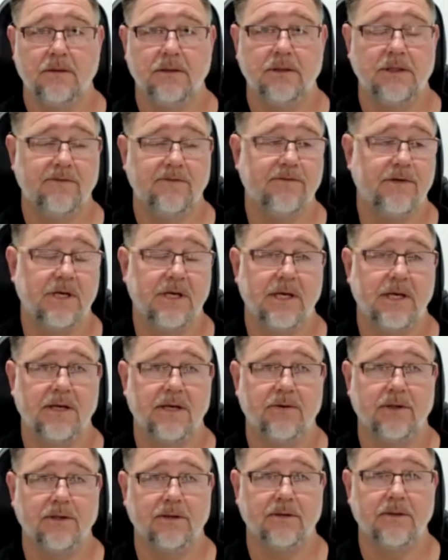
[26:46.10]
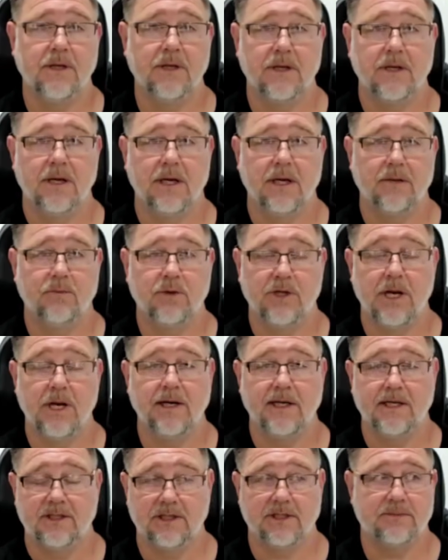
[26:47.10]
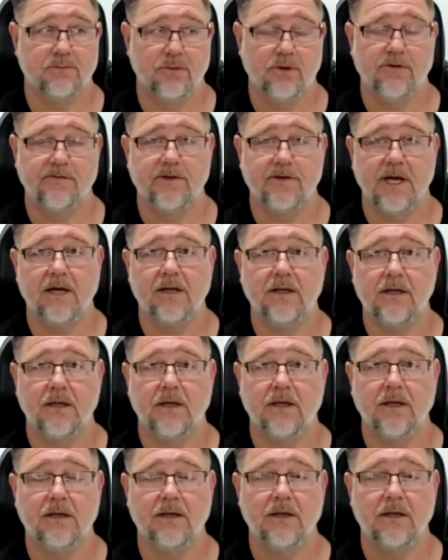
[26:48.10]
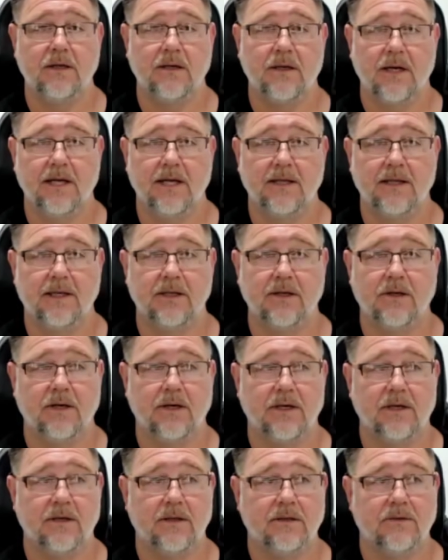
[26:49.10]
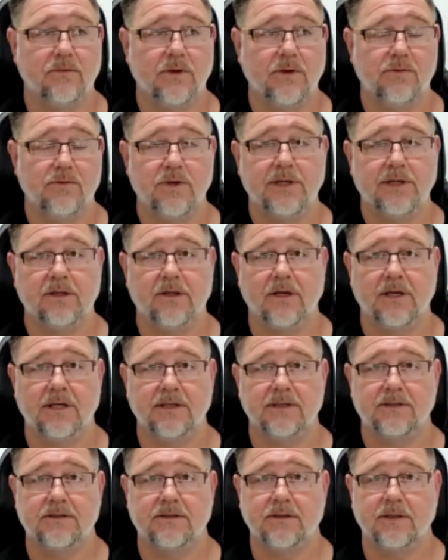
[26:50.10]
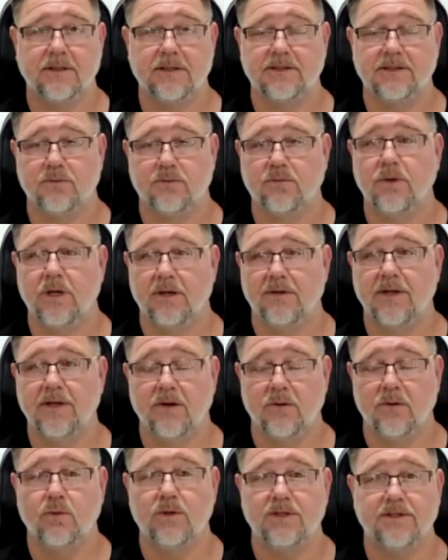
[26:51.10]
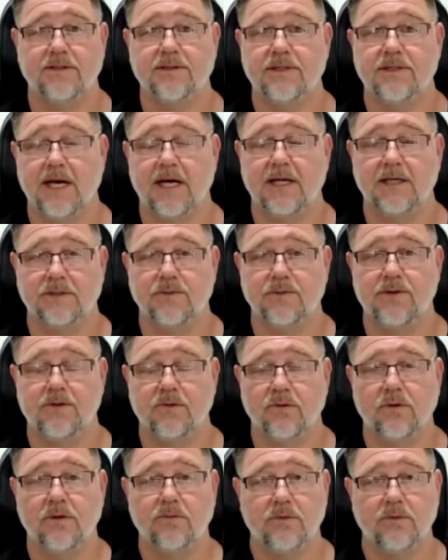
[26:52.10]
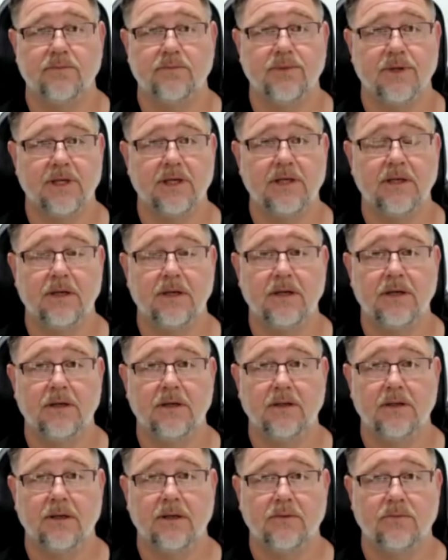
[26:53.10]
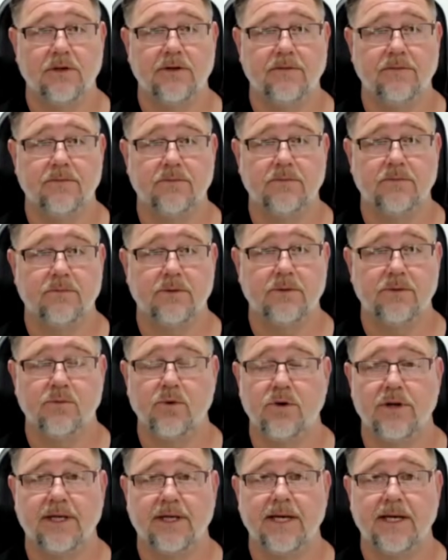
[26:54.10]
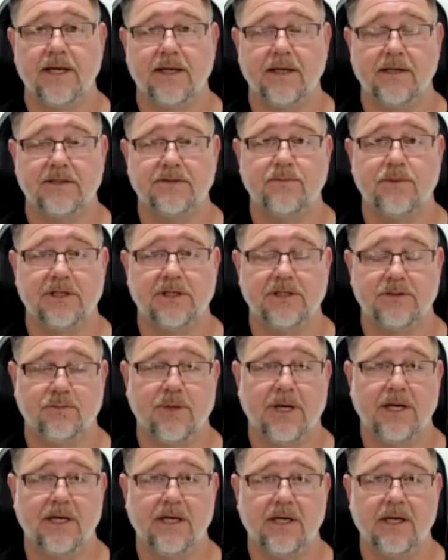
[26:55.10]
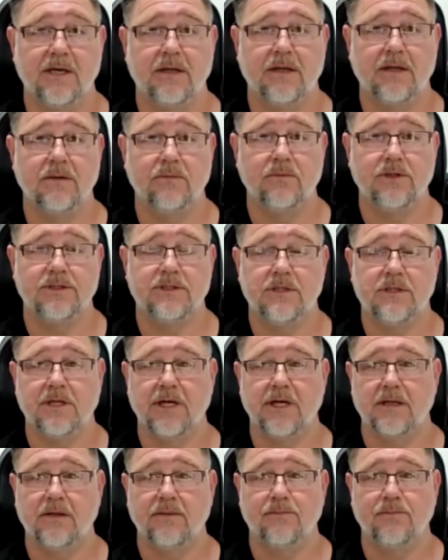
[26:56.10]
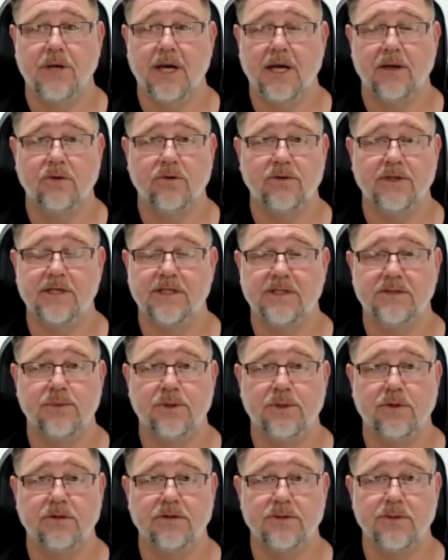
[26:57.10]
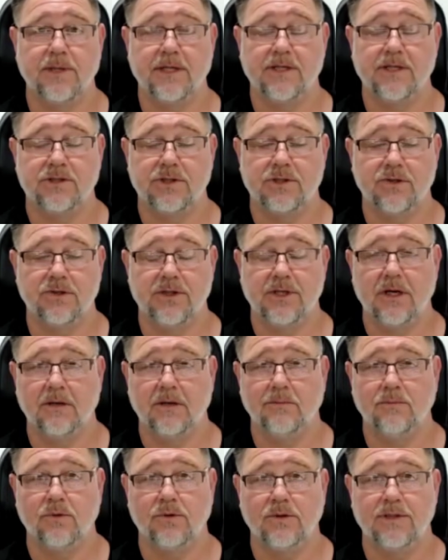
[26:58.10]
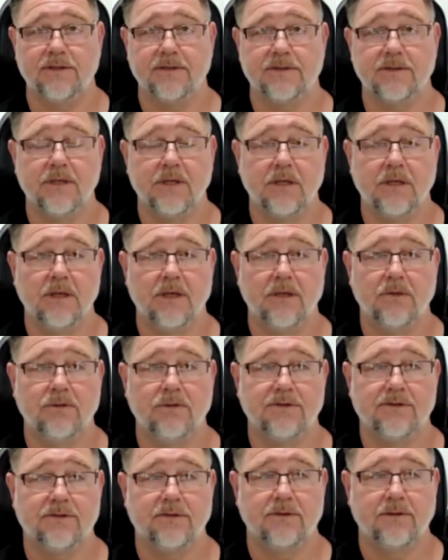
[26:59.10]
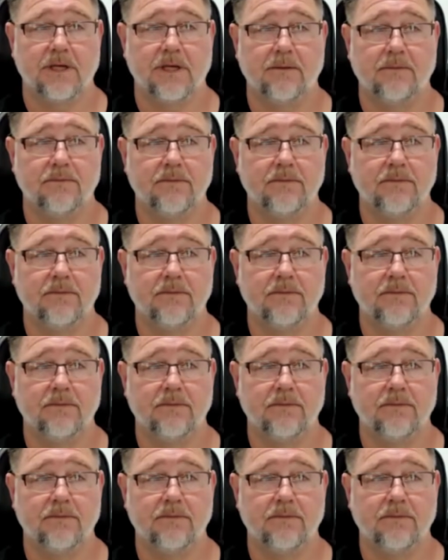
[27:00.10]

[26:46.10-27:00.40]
living here, and we'd only just moved out here, and then we realised as well that it was as hard as we thought it would be. That we weren't getting as much money in. We still had to pay all these bills. We had two young boys with